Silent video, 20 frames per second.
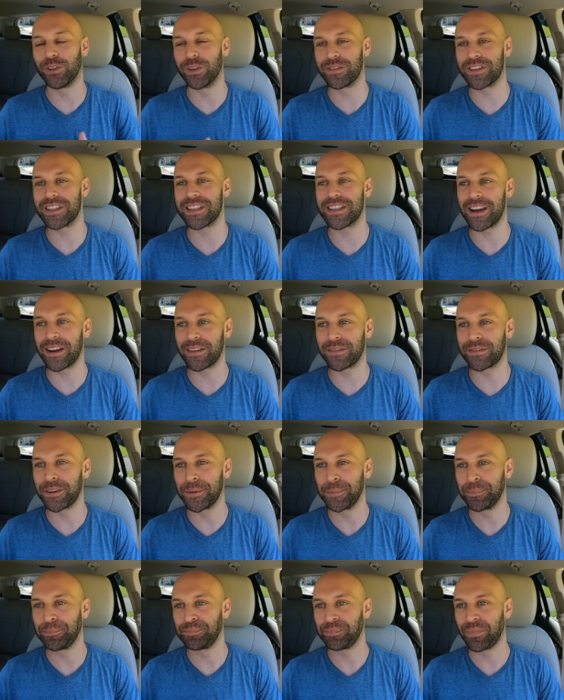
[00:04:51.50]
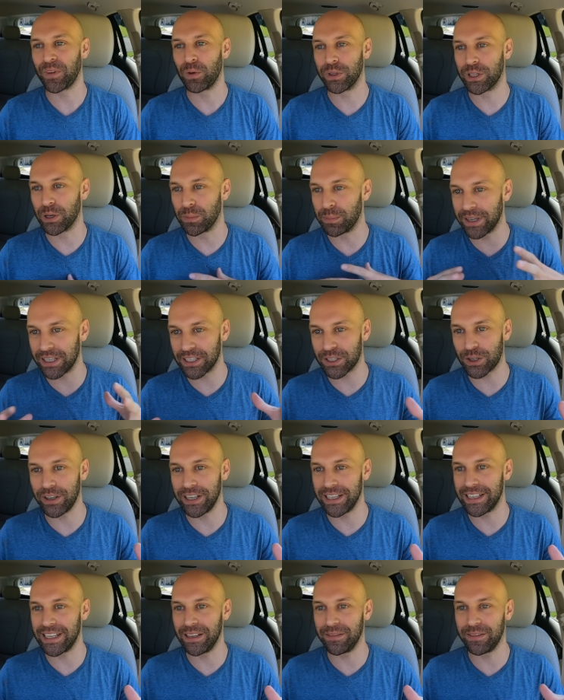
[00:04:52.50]
full of stuff, with their big
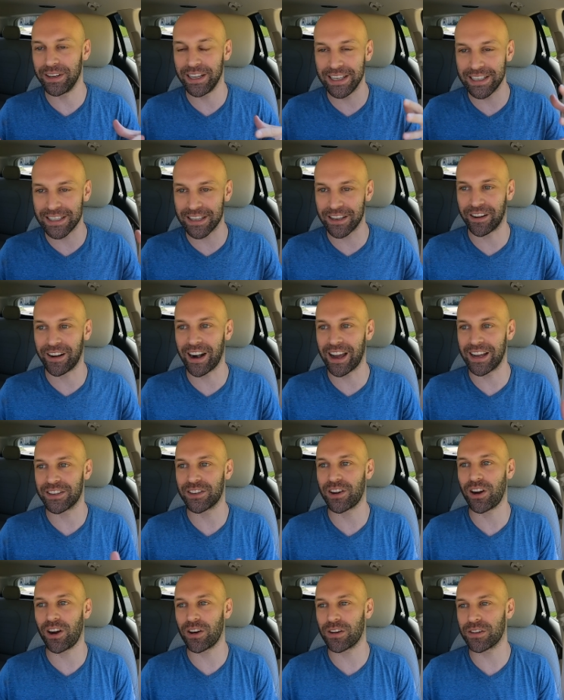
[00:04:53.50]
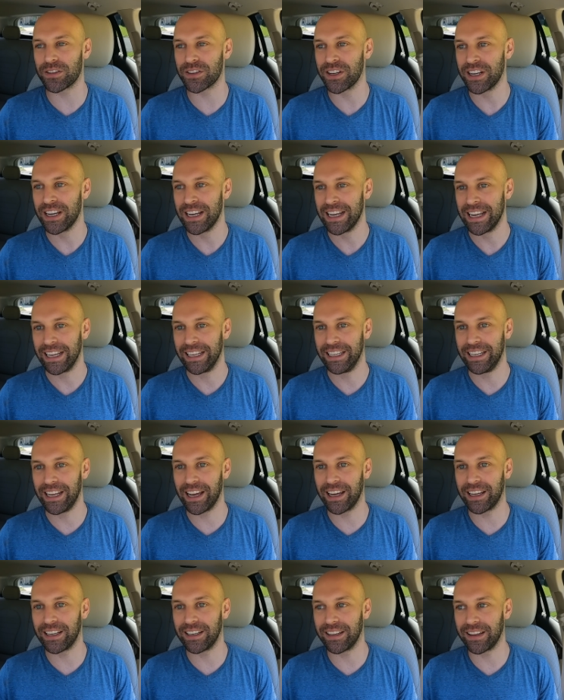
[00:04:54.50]
screen TVs and their nice cars,
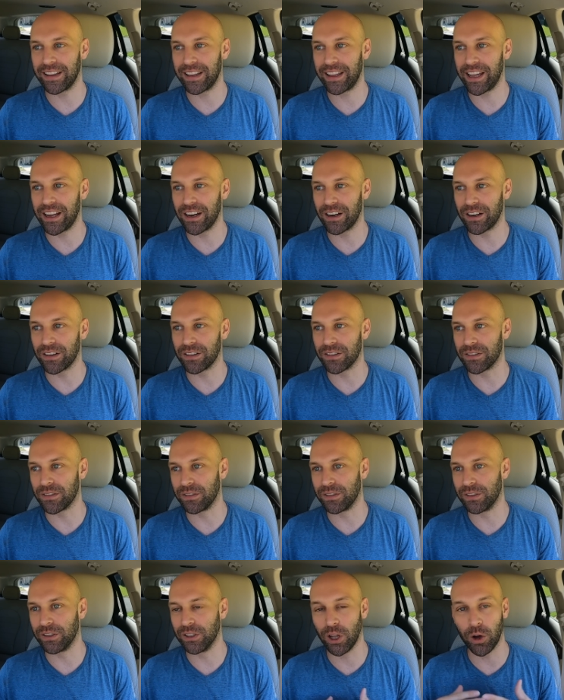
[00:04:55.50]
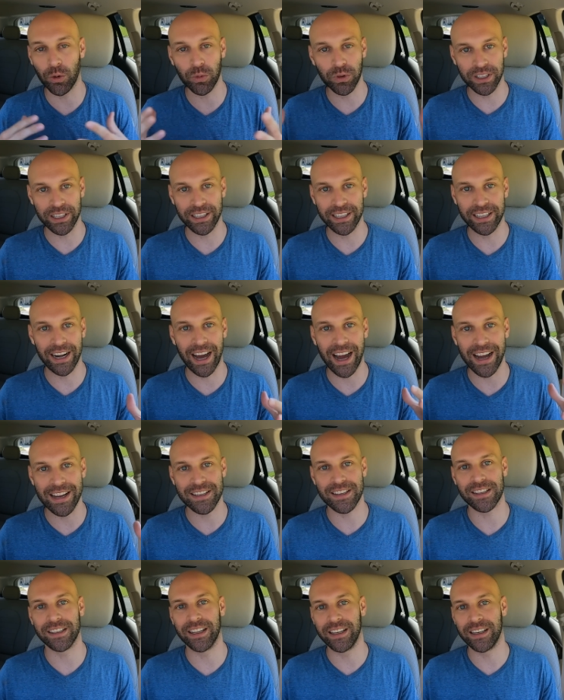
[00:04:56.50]
yet they're lonely and
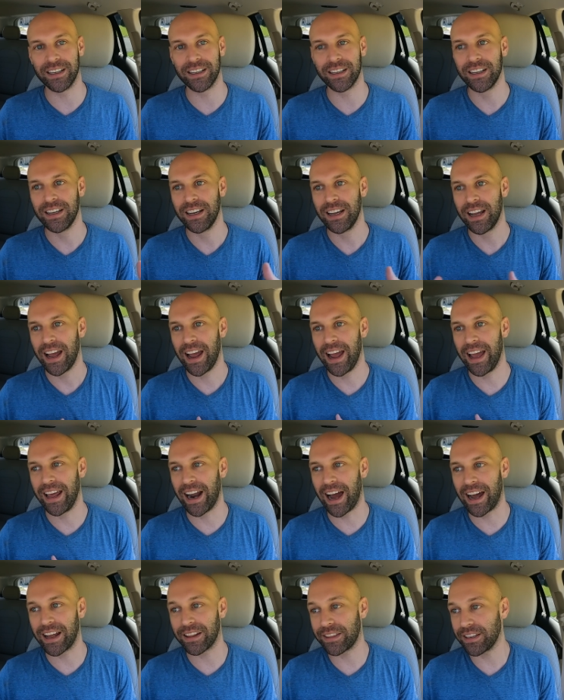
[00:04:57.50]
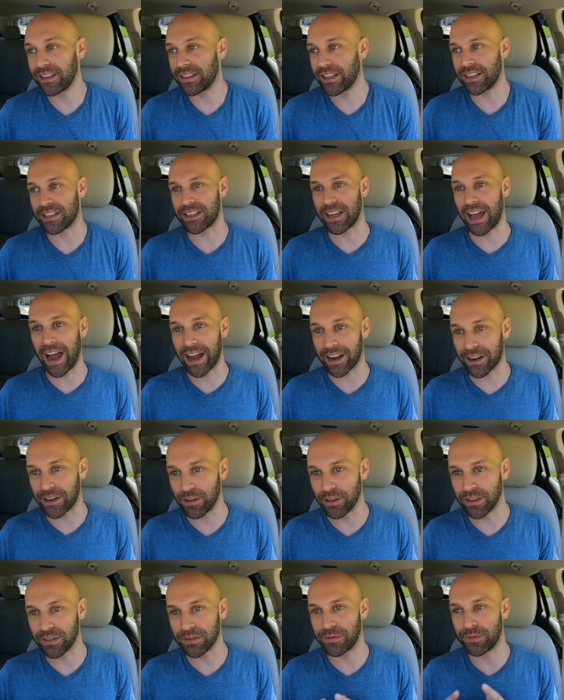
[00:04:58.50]
isolated. And I think that's
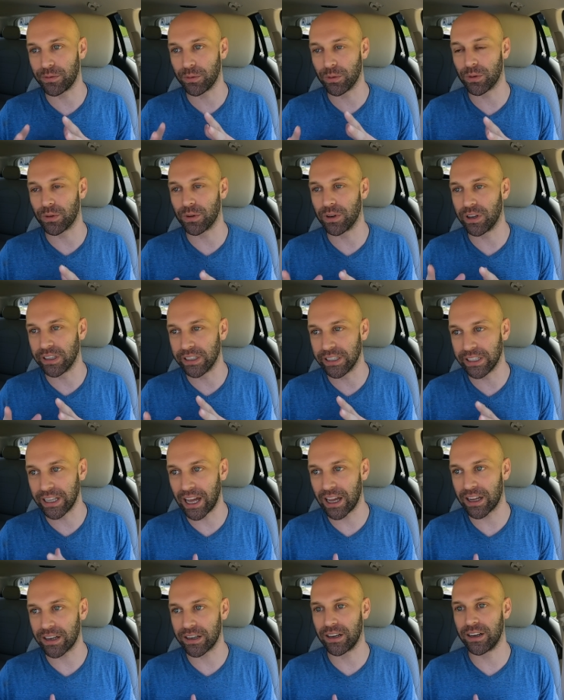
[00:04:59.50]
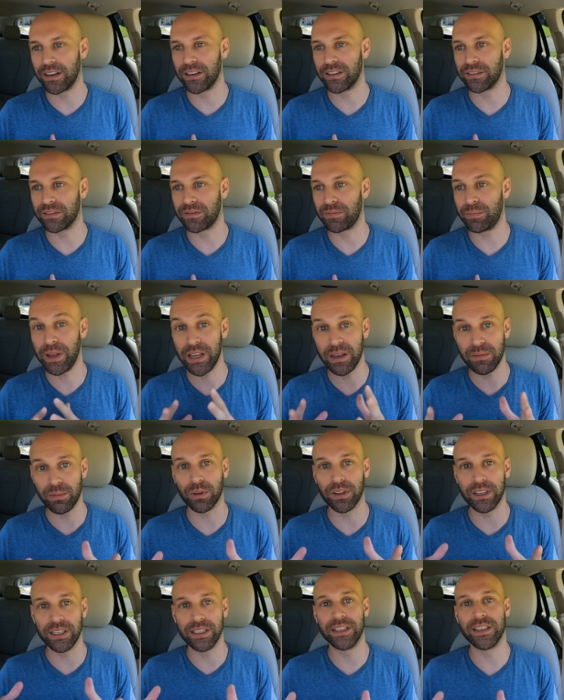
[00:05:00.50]
accurate for a lot of
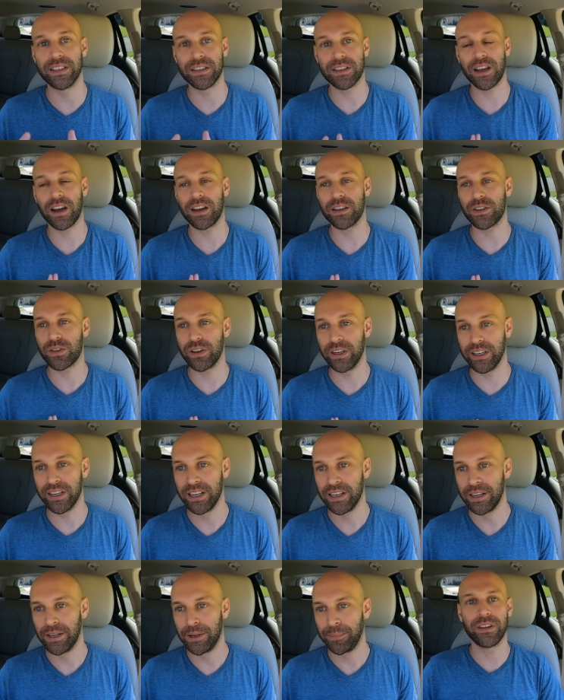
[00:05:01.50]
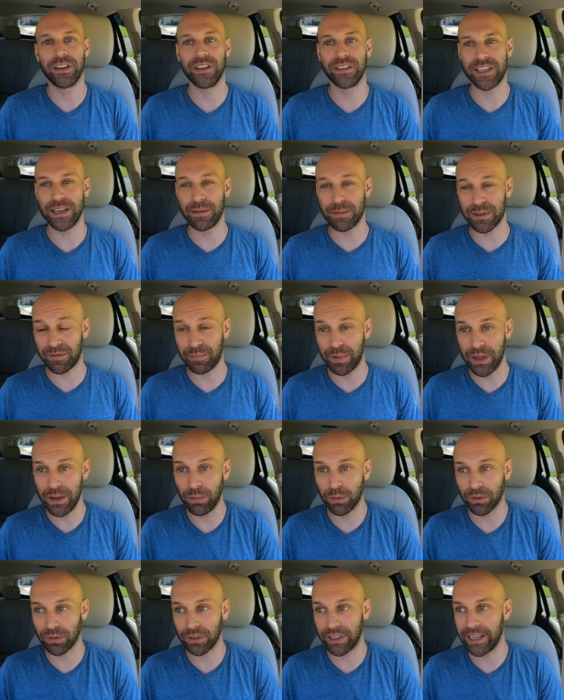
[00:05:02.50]
people in this country. It seems if
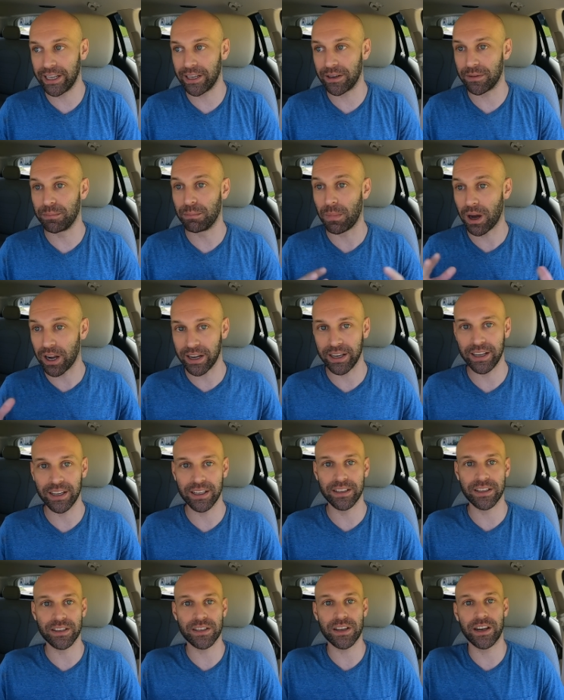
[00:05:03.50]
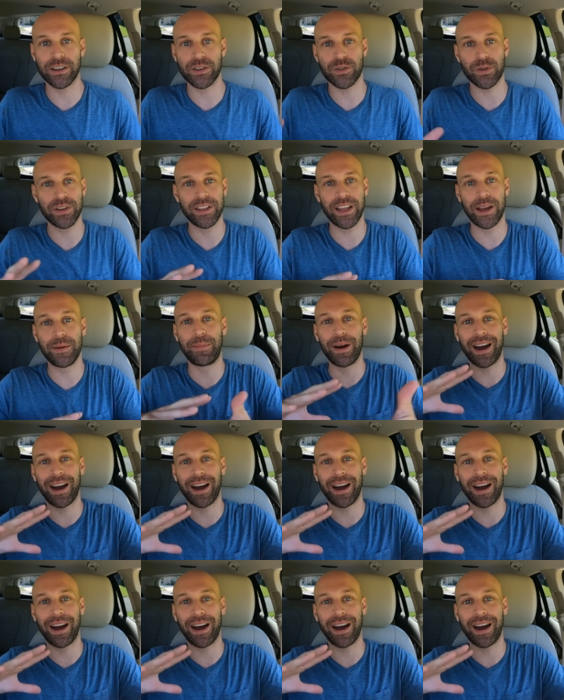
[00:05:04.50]
people get money in this country, they